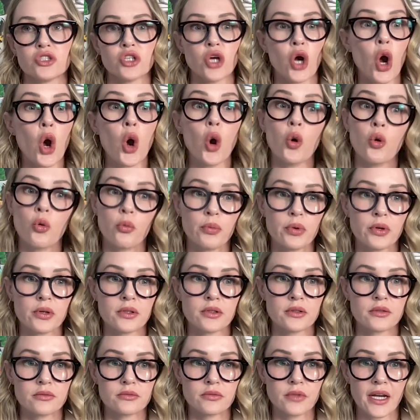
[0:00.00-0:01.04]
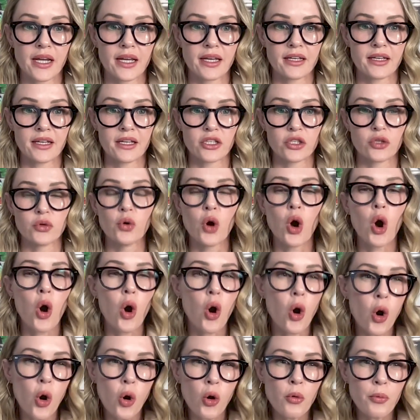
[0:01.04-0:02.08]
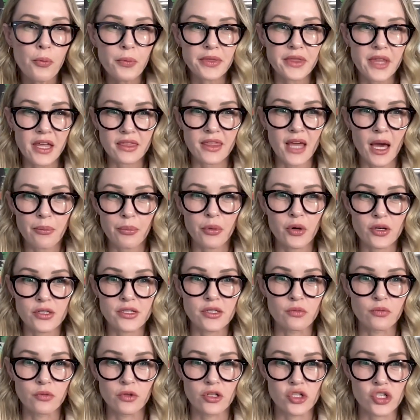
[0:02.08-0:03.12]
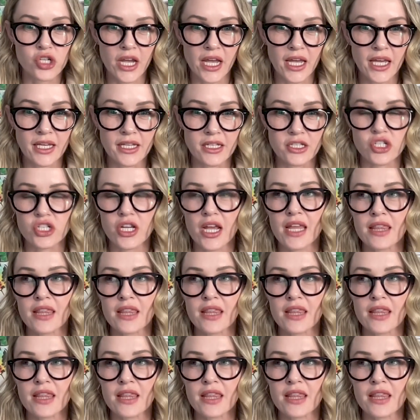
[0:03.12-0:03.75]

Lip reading: hope, right? Mm-hmm. You hope that person will change.